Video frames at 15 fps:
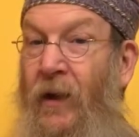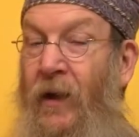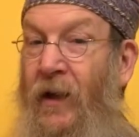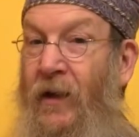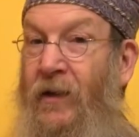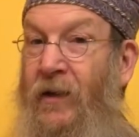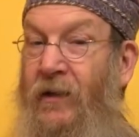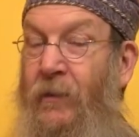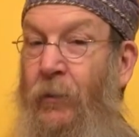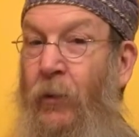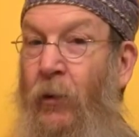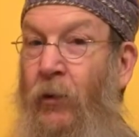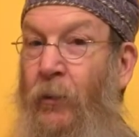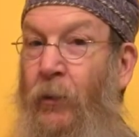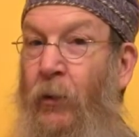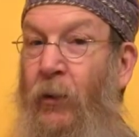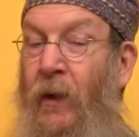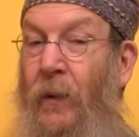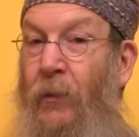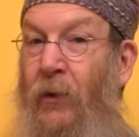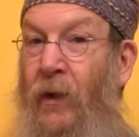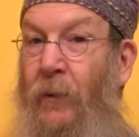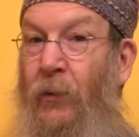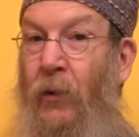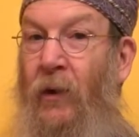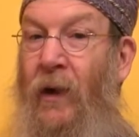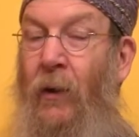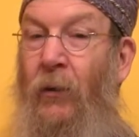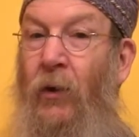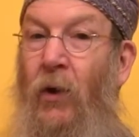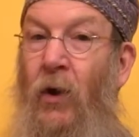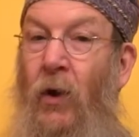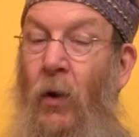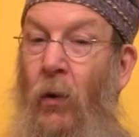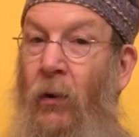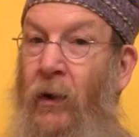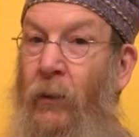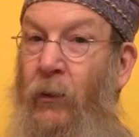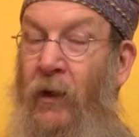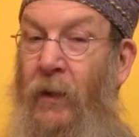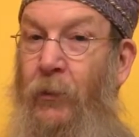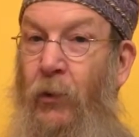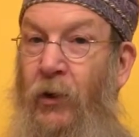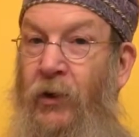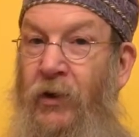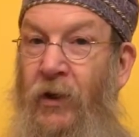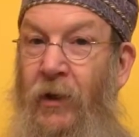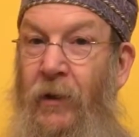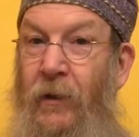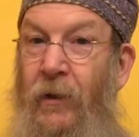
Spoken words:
It doesn't blow the balloon up when I pull out, only when I push in.